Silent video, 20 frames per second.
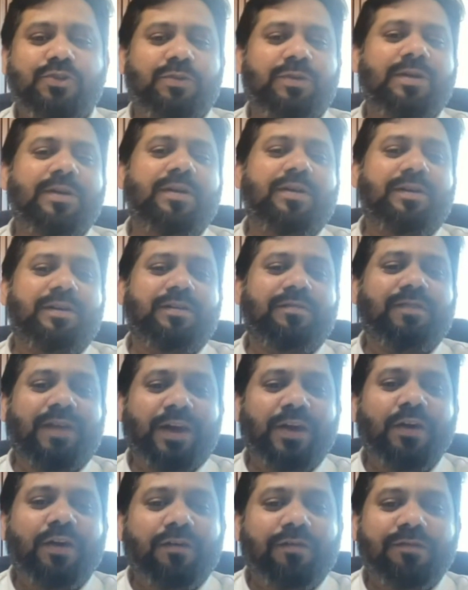shouldn't
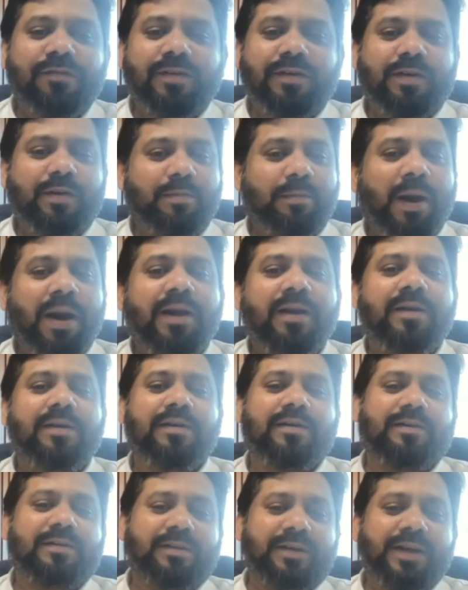fly off, but
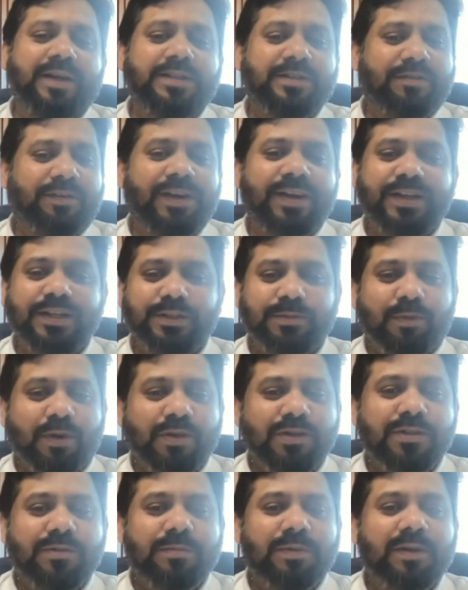it's a very
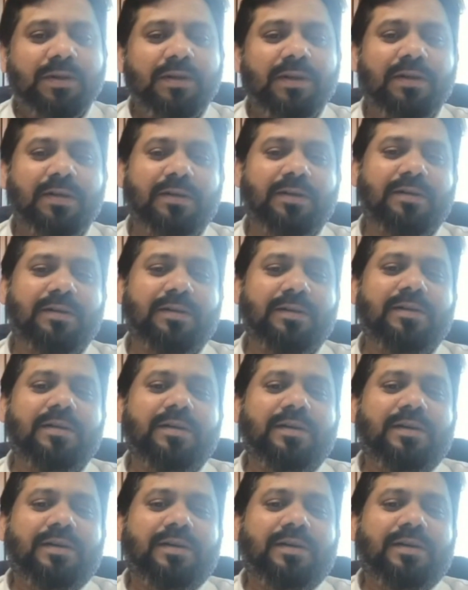responsible